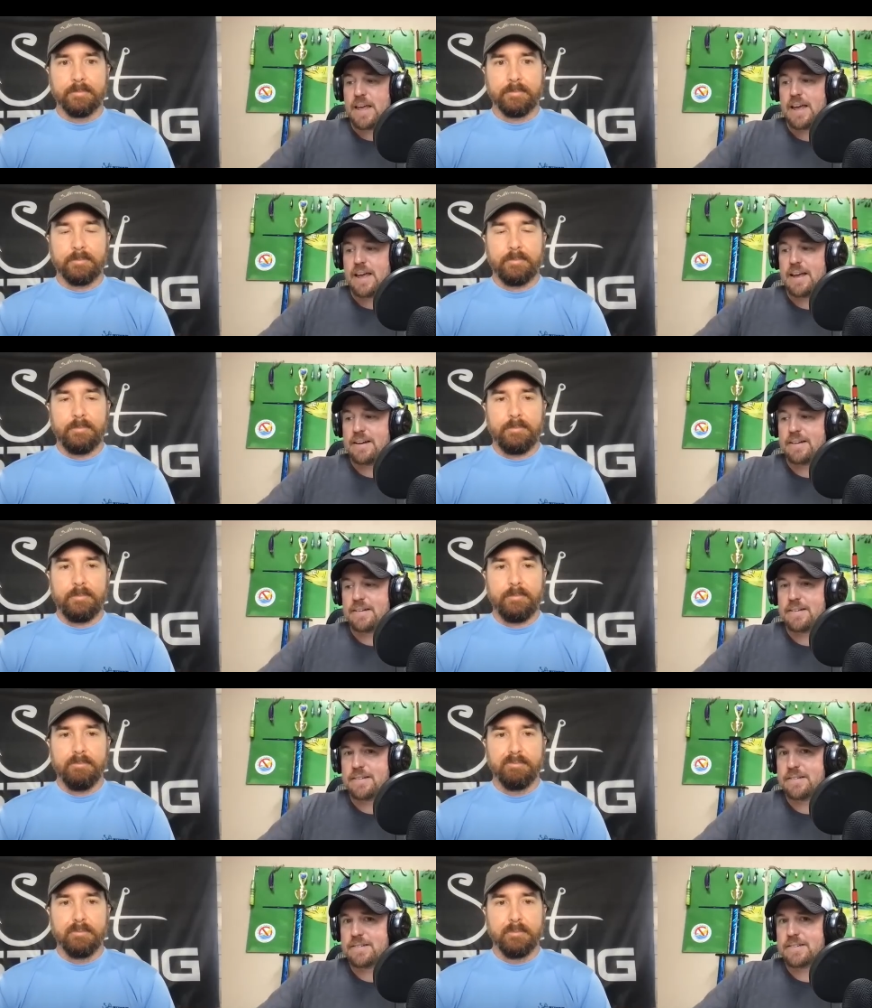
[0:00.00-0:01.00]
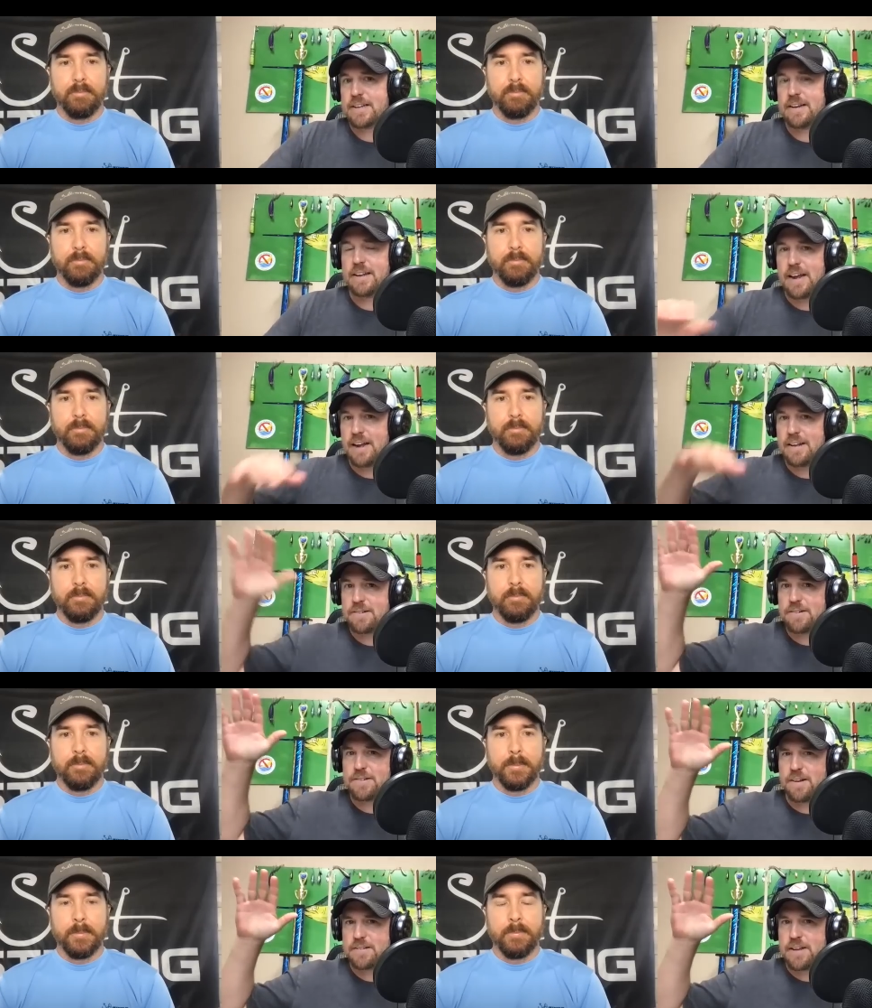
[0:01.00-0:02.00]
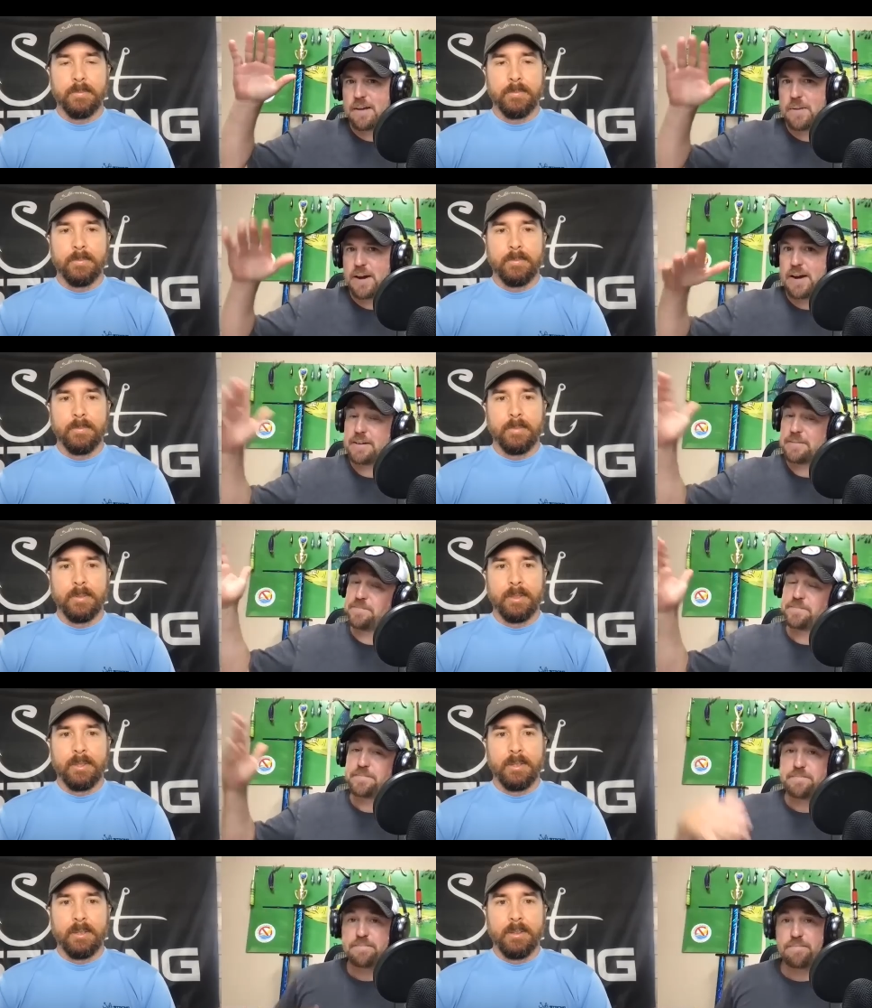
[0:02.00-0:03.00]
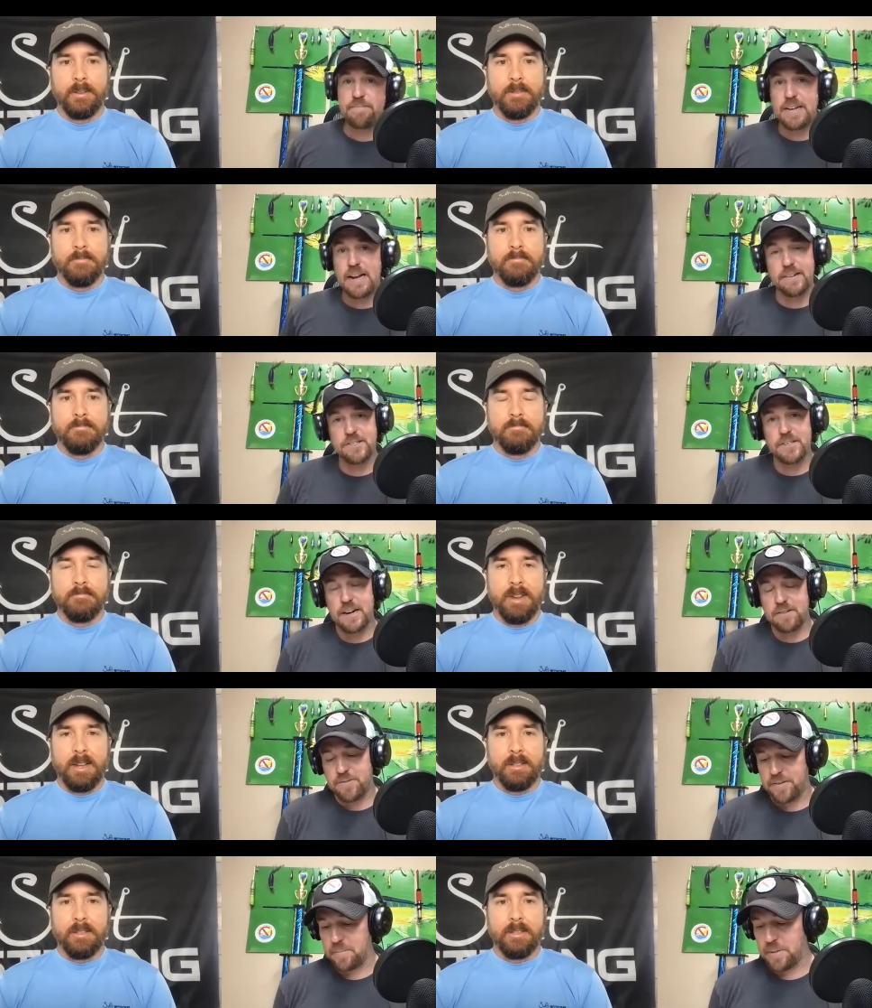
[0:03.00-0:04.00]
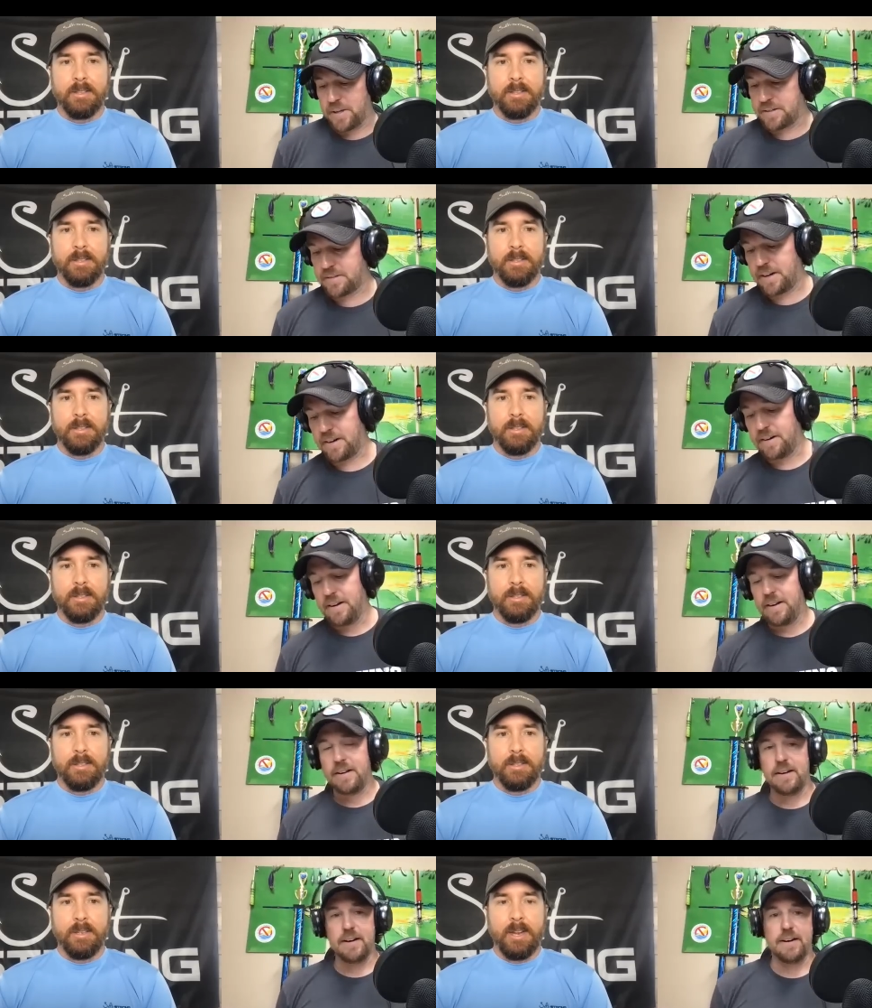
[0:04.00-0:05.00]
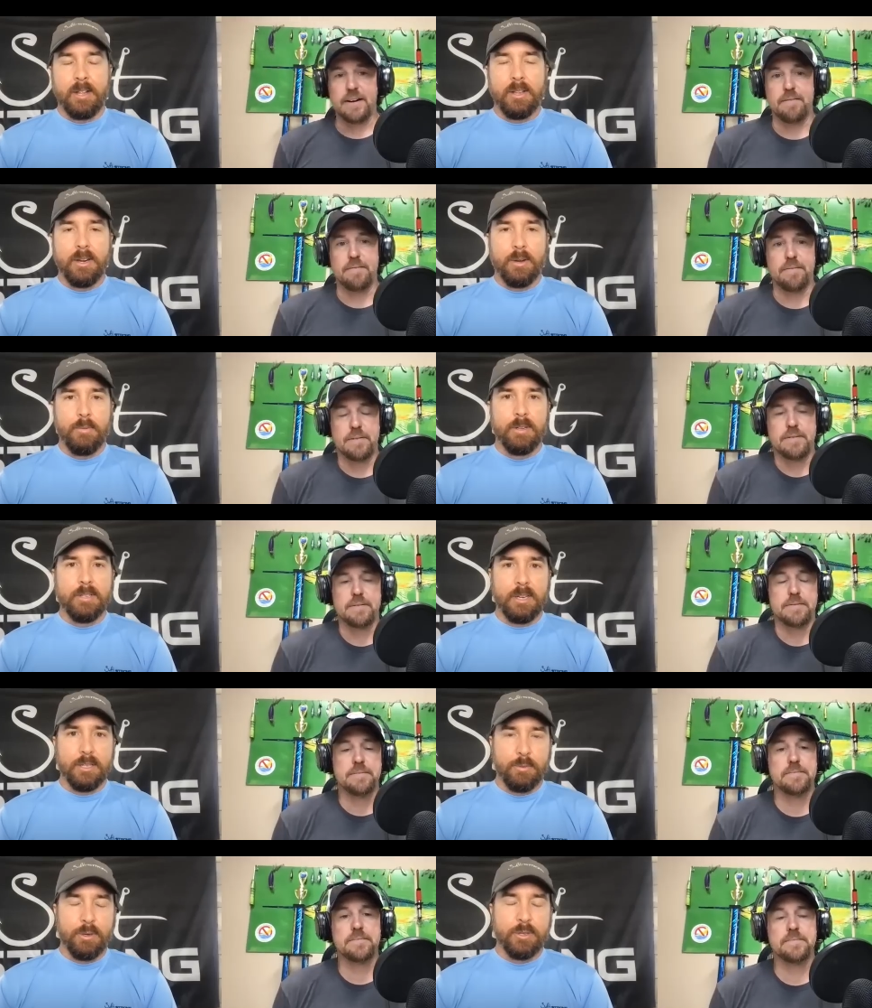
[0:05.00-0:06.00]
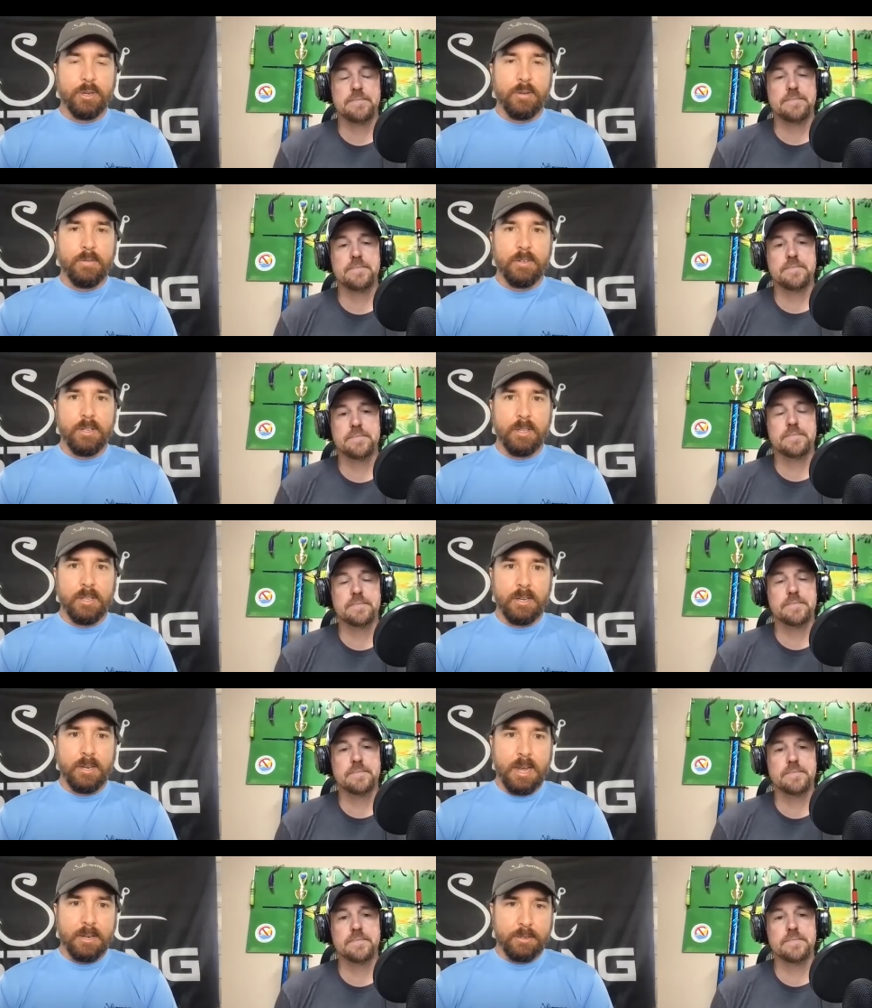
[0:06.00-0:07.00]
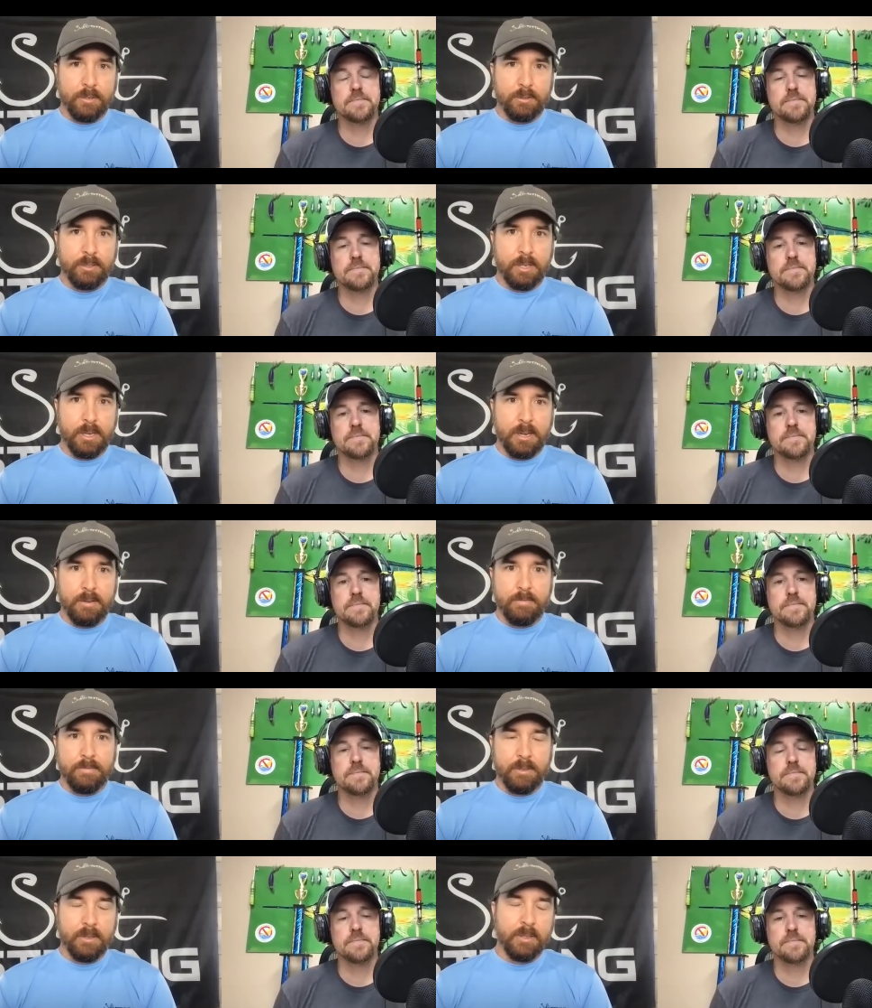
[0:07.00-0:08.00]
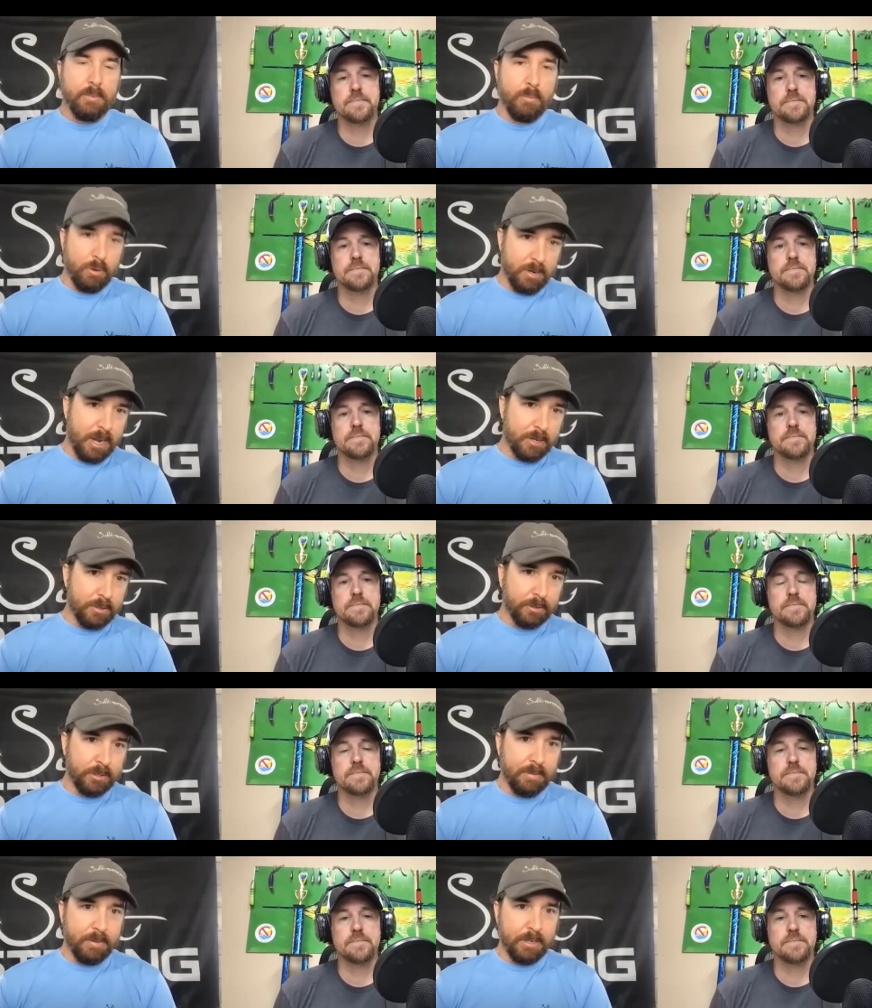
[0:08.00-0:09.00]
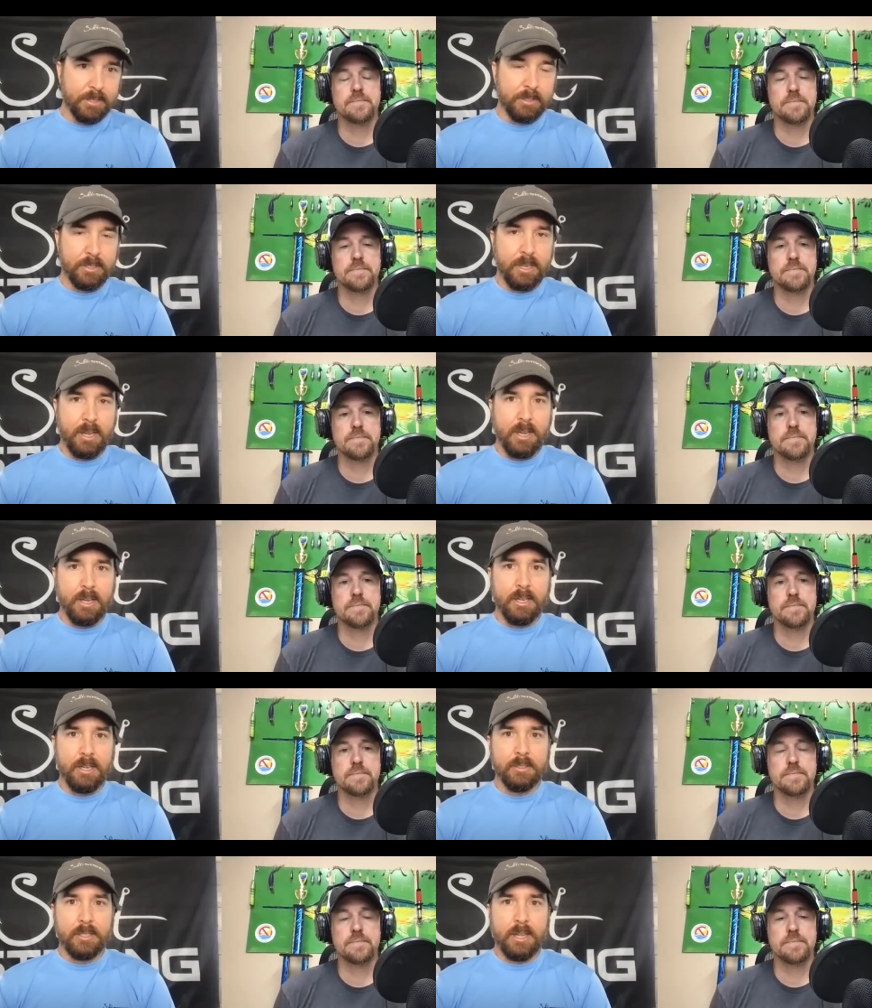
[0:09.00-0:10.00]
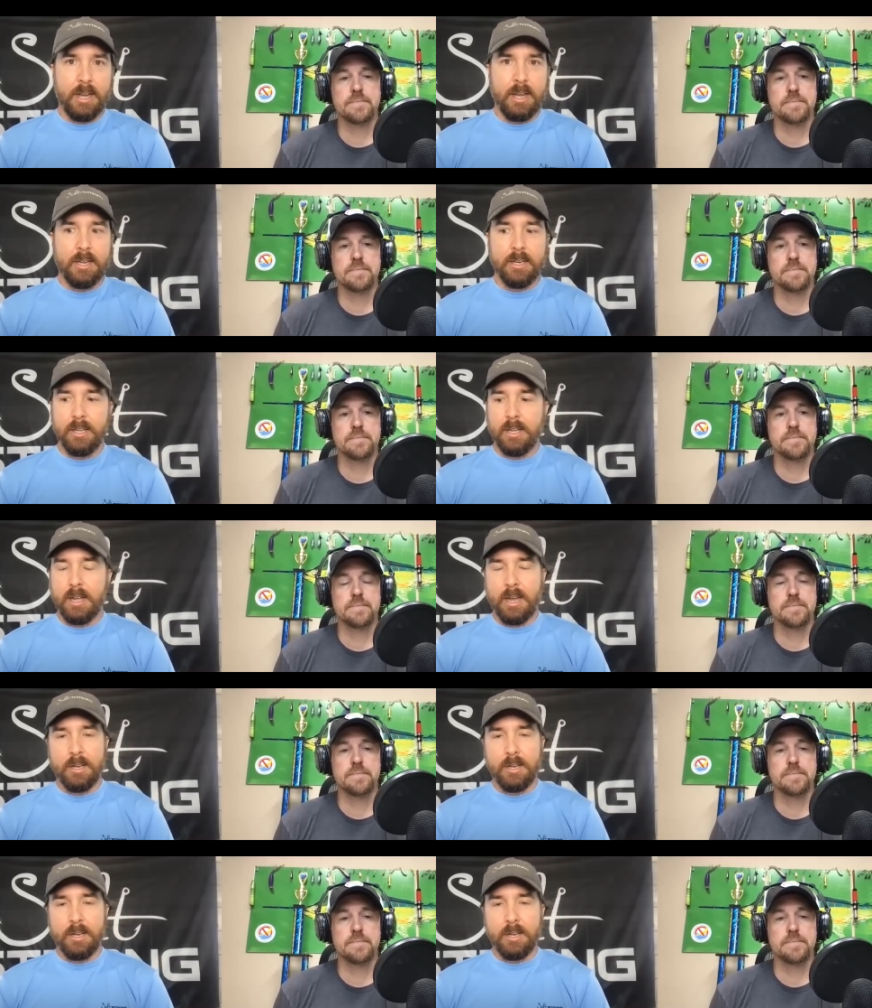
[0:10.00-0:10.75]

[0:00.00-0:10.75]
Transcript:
Speaker 1: and skin cancer is at all time high. I'll let you guys yep. fill in the blanks there.
Speaker 2: Yeah, I uh, know once I switched over to the natural stuff, the, the more natural stuff I should say, is that I